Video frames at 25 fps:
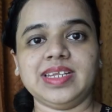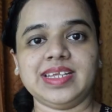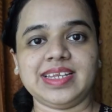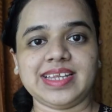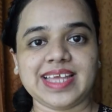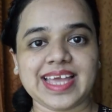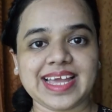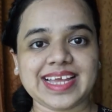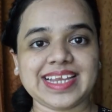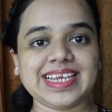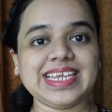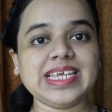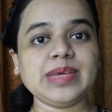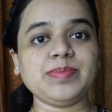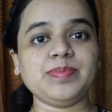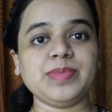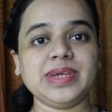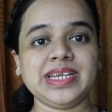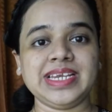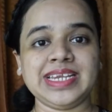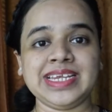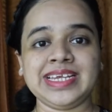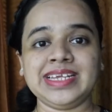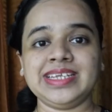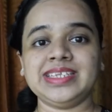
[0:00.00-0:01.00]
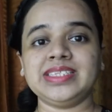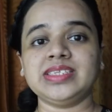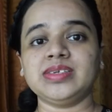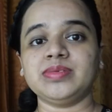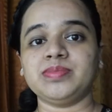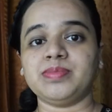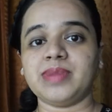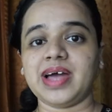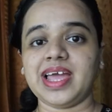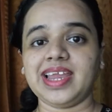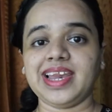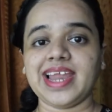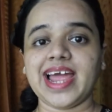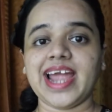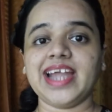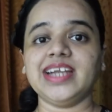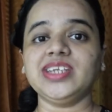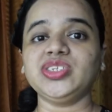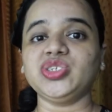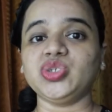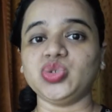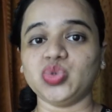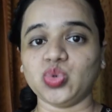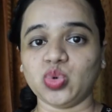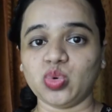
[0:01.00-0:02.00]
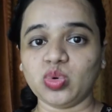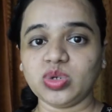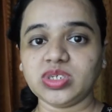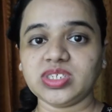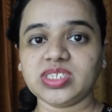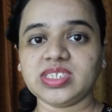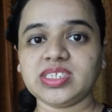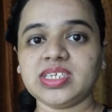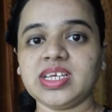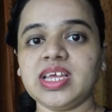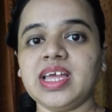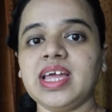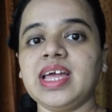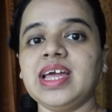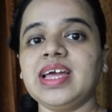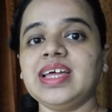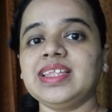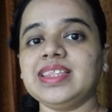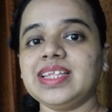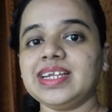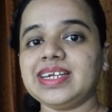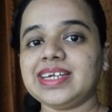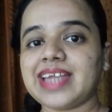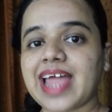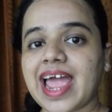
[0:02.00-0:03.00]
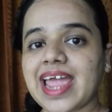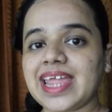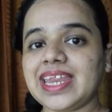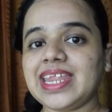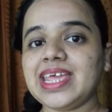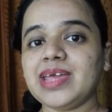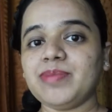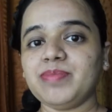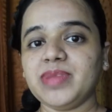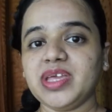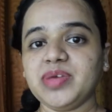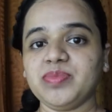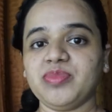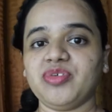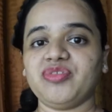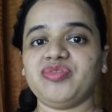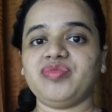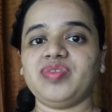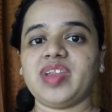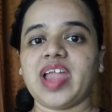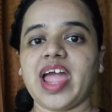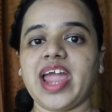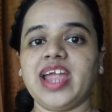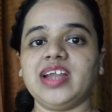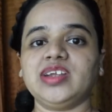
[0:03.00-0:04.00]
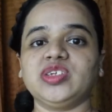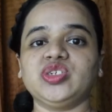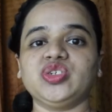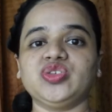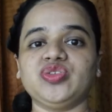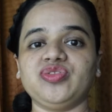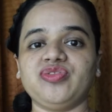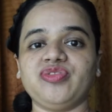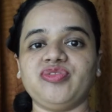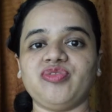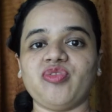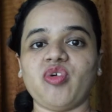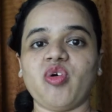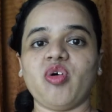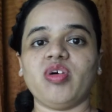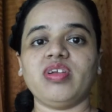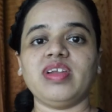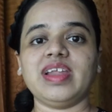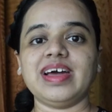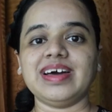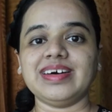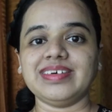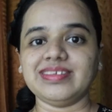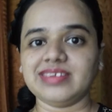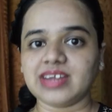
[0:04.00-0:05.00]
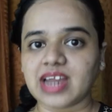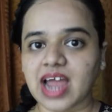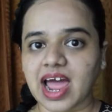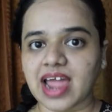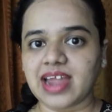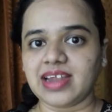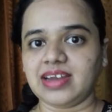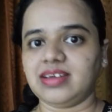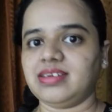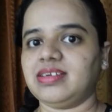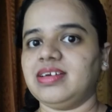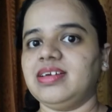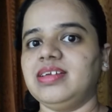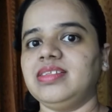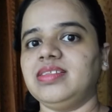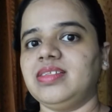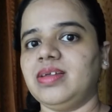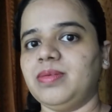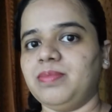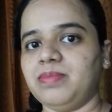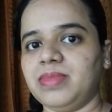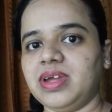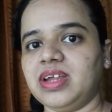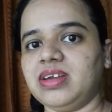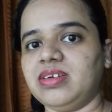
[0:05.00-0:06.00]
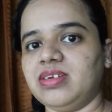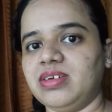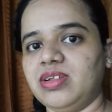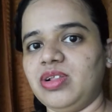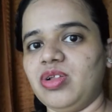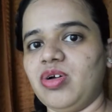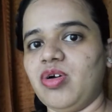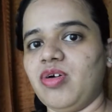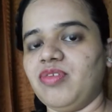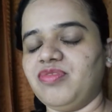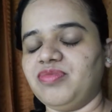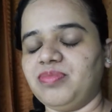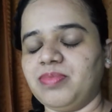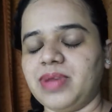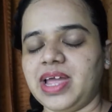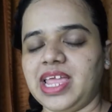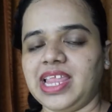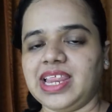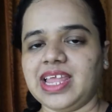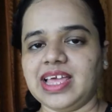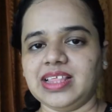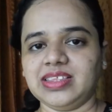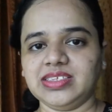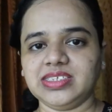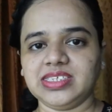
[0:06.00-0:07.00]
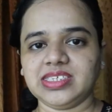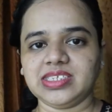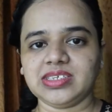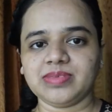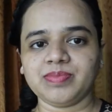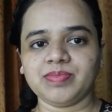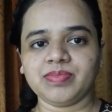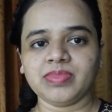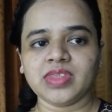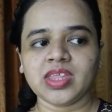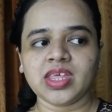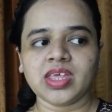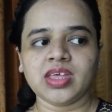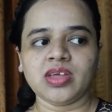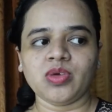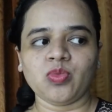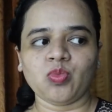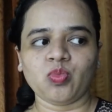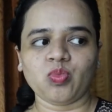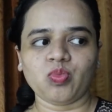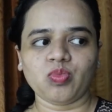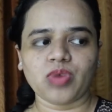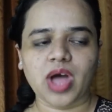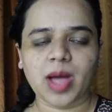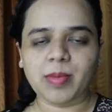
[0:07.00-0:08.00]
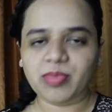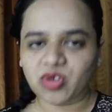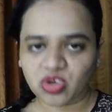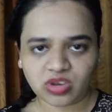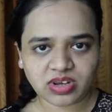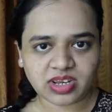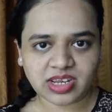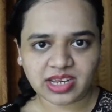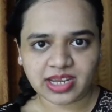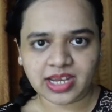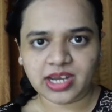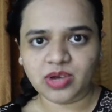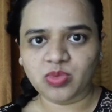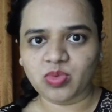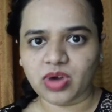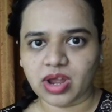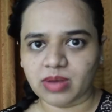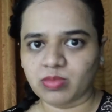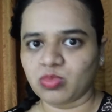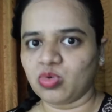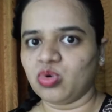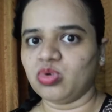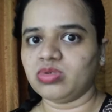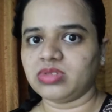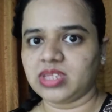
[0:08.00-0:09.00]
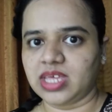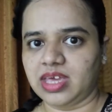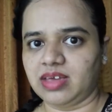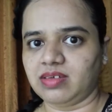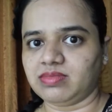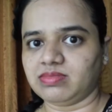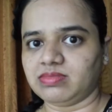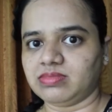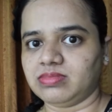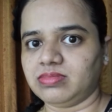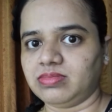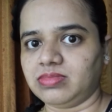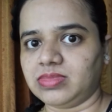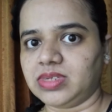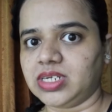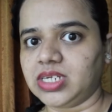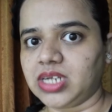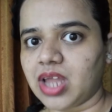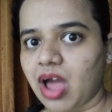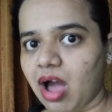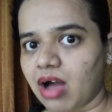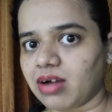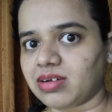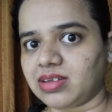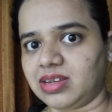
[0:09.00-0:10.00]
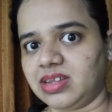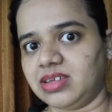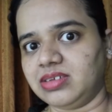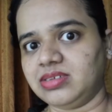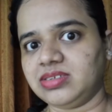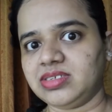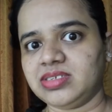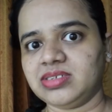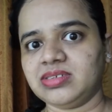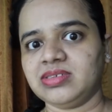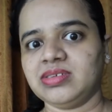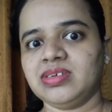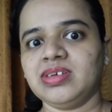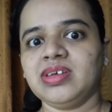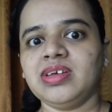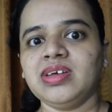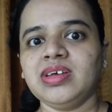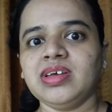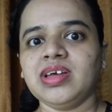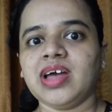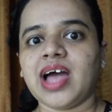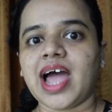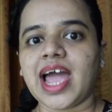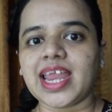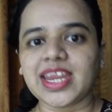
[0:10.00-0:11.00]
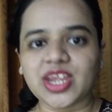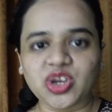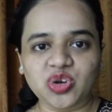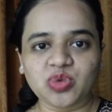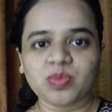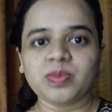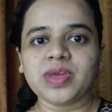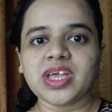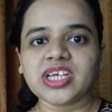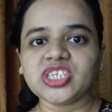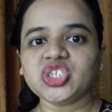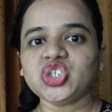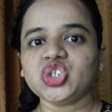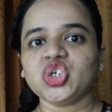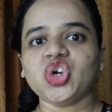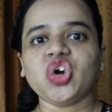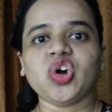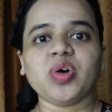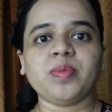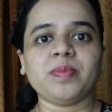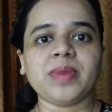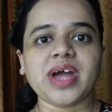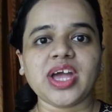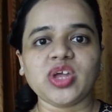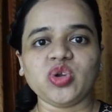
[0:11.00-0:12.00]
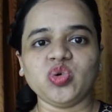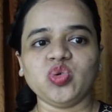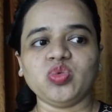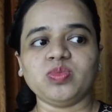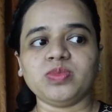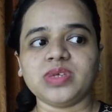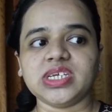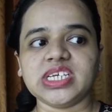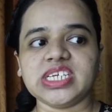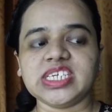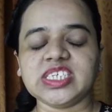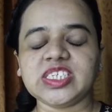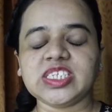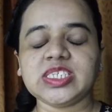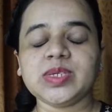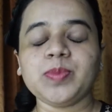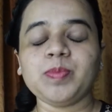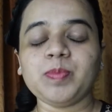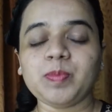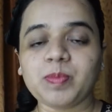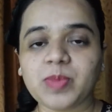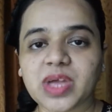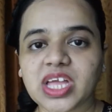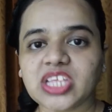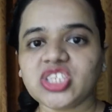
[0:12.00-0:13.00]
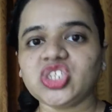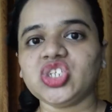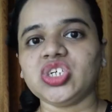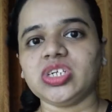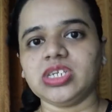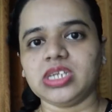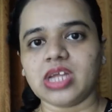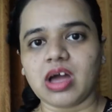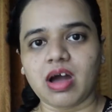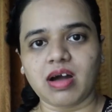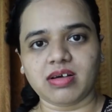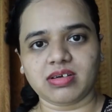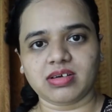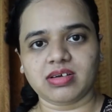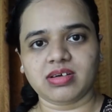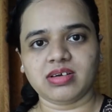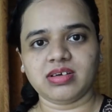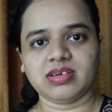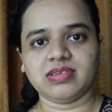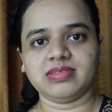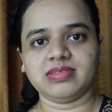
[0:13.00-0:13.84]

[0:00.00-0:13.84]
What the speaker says: directly beneath my light source. A tiny beam of light should fall right in the middle of my lens. I'm going to need one more thing: darkness. I need to make sure my room is pitch dark.